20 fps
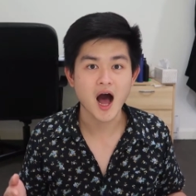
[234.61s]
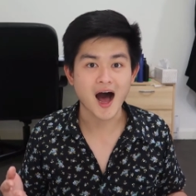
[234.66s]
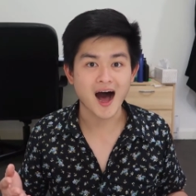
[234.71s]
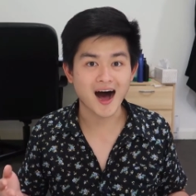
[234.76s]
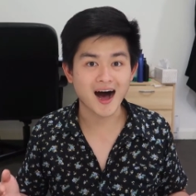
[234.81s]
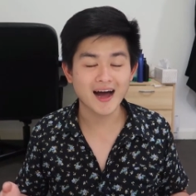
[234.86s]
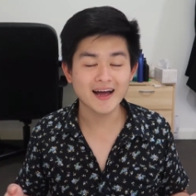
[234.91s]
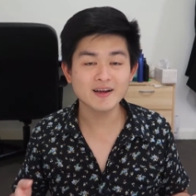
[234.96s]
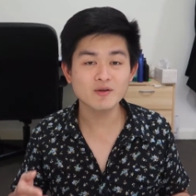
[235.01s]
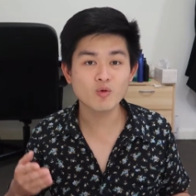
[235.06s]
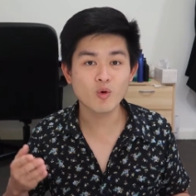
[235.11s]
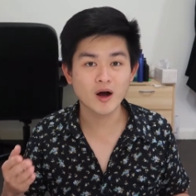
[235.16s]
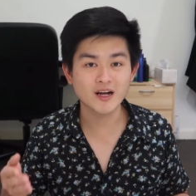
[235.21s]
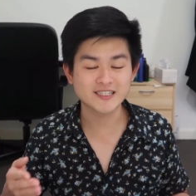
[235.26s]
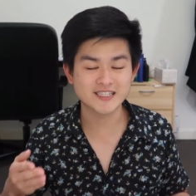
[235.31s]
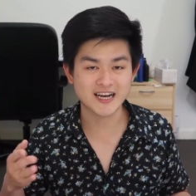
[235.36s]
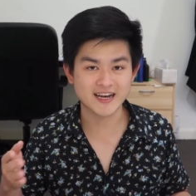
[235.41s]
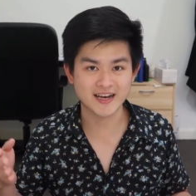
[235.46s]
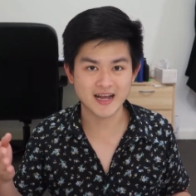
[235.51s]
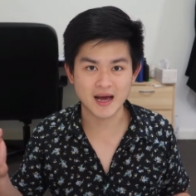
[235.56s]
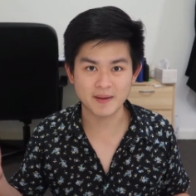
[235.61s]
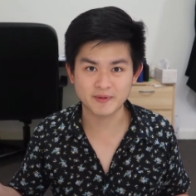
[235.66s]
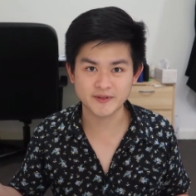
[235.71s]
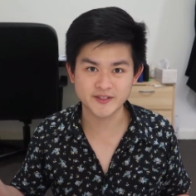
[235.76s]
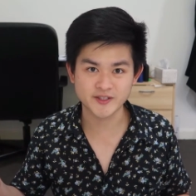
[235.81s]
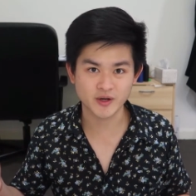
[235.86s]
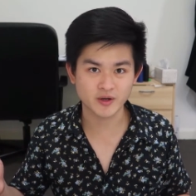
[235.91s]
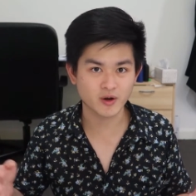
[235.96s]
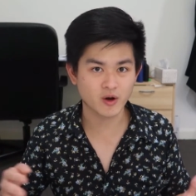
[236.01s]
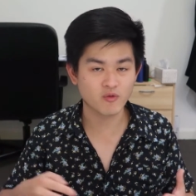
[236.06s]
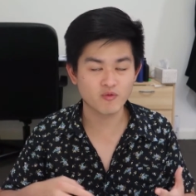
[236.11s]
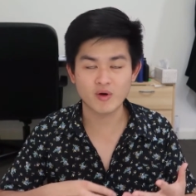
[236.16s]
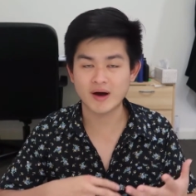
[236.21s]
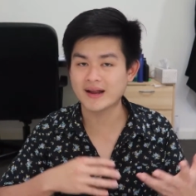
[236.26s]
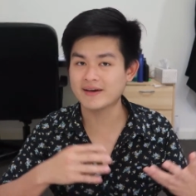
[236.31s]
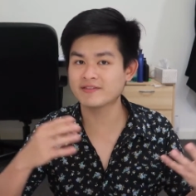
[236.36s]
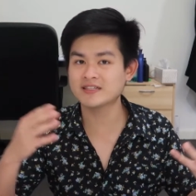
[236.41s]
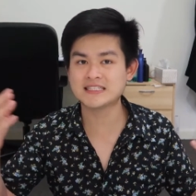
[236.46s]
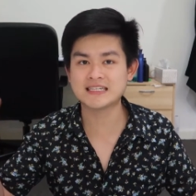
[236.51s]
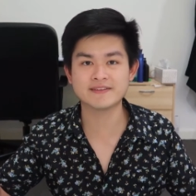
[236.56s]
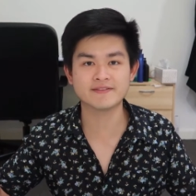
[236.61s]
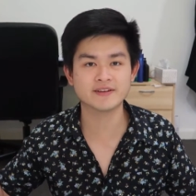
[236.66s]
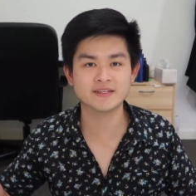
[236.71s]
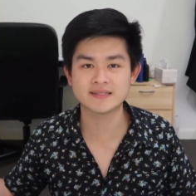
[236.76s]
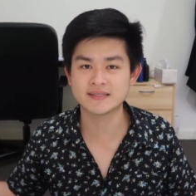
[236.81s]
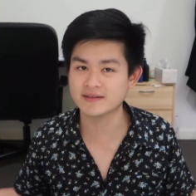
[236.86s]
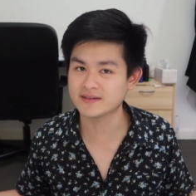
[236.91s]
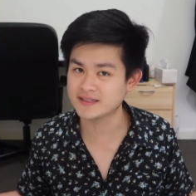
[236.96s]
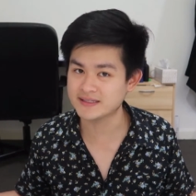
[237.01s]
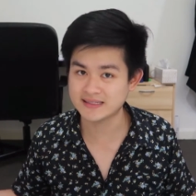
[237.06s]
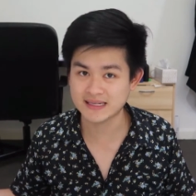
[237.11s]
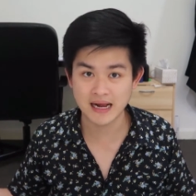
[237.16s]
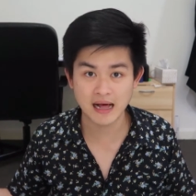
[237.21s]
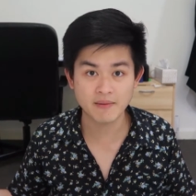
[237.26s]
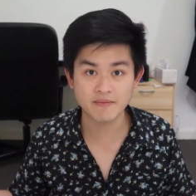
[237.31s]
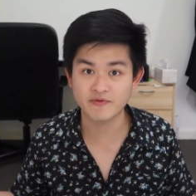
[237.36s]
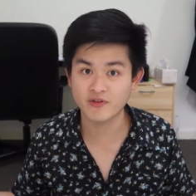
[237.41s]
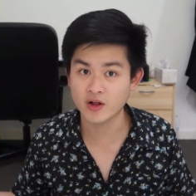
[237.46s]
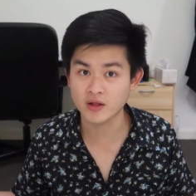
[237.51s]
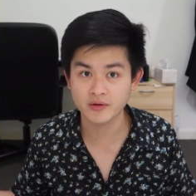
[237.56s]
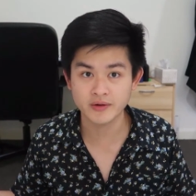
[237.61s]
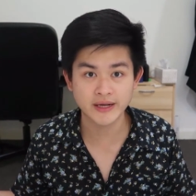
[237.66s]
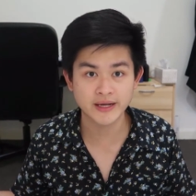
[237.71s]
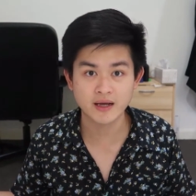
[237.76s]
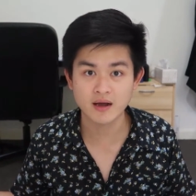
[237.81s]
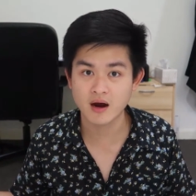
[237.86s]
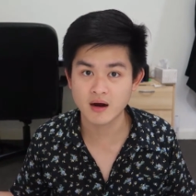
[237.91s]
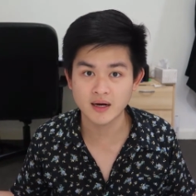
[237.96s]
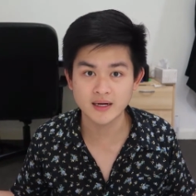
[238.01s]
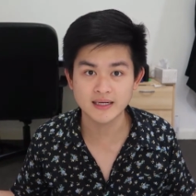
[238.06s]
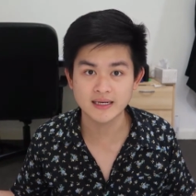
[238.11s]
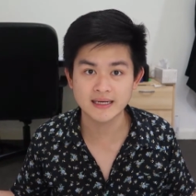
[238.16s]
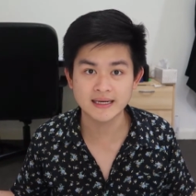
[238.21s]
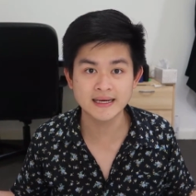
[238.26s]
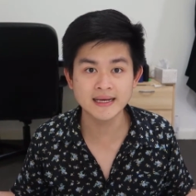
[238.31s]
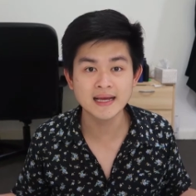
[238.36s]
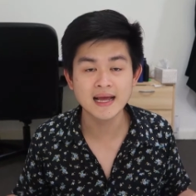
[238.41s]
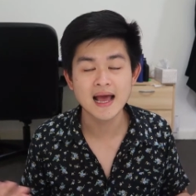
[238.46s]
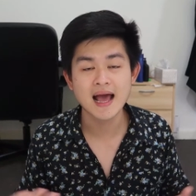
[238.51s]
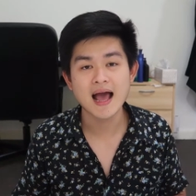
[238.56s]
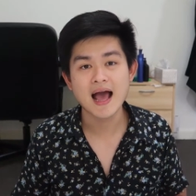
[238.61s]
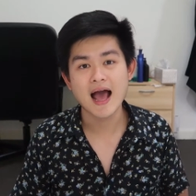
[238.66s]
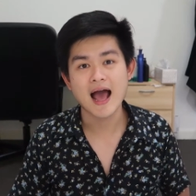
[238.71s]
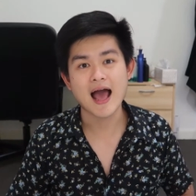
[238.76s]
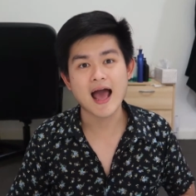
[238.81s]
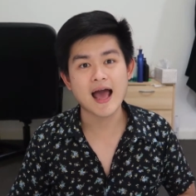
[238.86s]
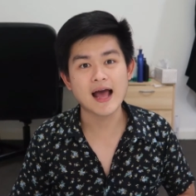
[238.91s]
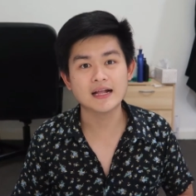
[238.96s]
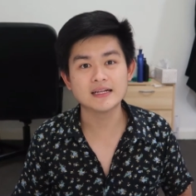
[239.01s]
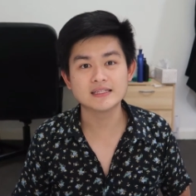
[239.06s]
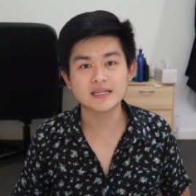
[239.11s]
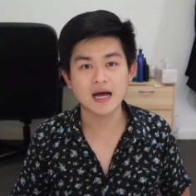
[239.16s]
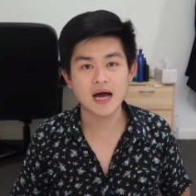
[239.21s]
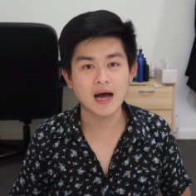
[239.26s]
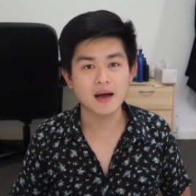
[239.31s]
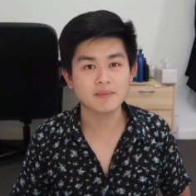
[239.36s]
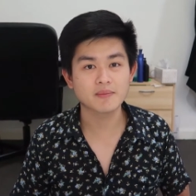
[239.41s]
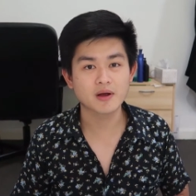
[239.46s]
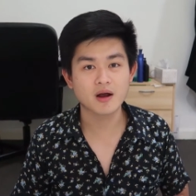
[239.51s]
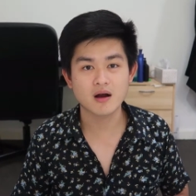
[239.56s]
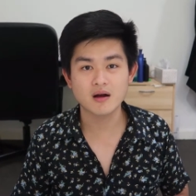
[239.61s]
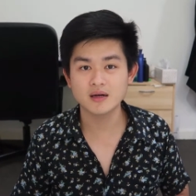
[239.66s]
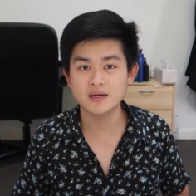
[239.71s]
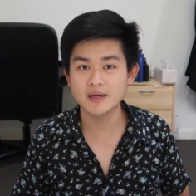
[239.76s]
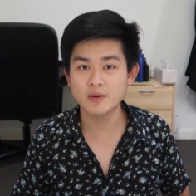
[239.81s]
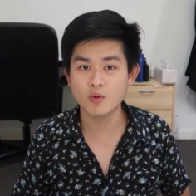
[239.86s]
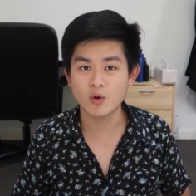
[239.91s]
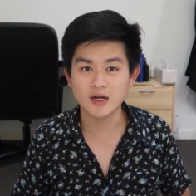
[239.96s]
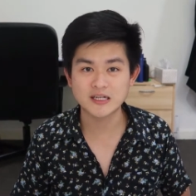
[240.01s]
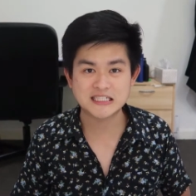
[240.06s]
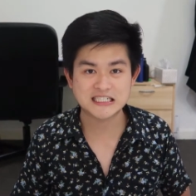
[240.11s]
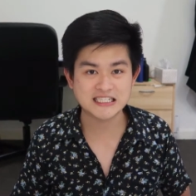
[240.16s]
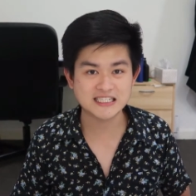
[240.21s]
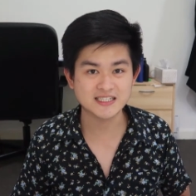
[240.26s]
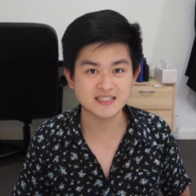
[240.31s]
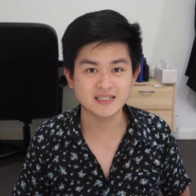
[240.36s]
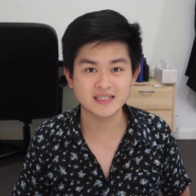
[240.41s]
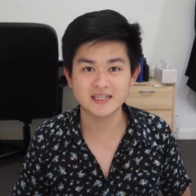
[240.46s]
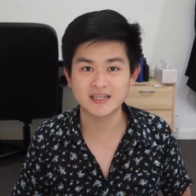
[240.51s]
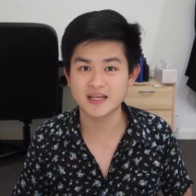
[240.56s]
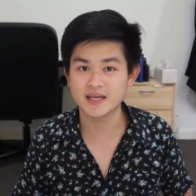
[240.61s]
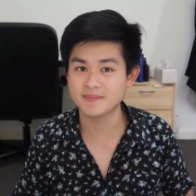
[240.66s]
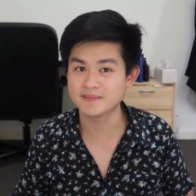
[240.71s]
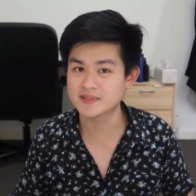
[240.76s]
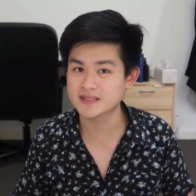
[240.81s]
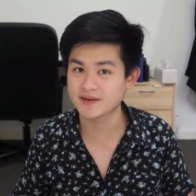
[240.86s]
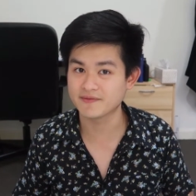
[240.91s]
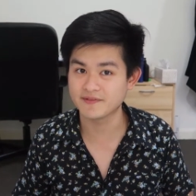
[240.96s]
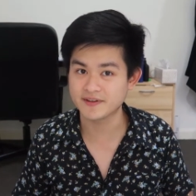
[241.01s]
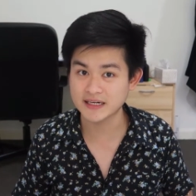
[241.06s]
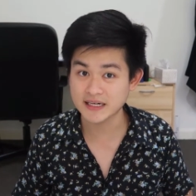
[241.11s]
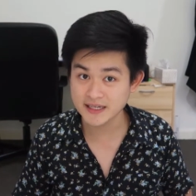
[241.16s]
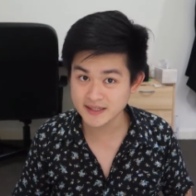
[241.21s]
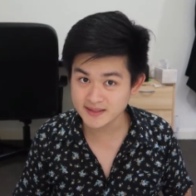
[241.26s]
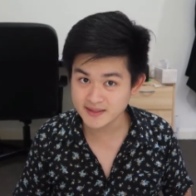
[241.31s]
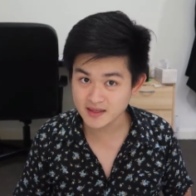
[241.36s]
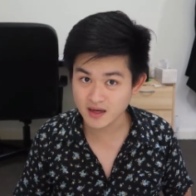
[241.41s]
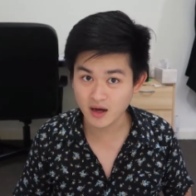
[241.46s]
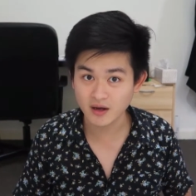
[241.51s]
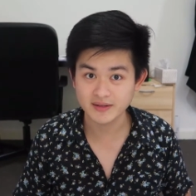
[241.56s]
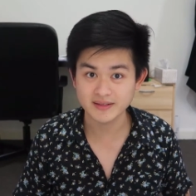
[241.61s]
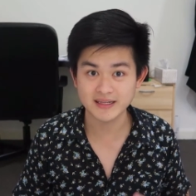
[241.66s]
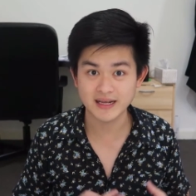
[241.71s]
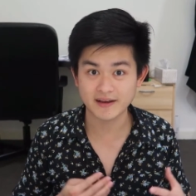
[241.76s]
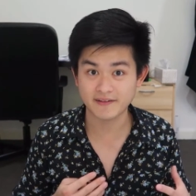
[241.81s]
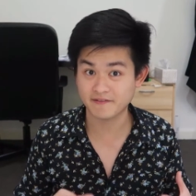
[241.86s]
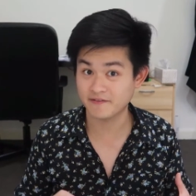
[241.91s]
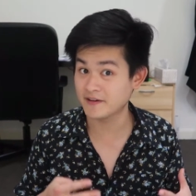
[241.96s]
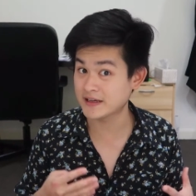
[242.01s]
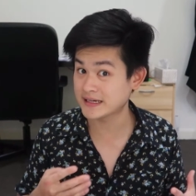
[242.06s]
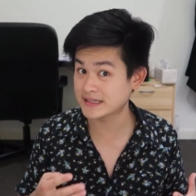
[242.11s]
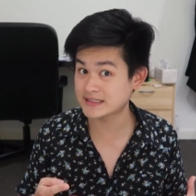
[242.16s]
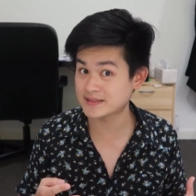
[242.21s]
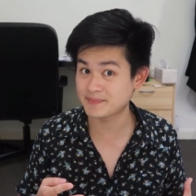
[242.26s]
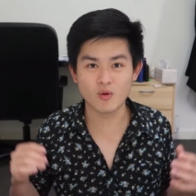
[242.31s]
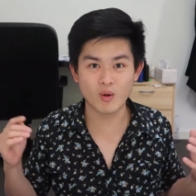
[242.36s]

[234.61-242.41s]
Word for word: I watch an episode of whatever TV series that I'm following currently and I'm currently watching Kim's Convenience on Netflix.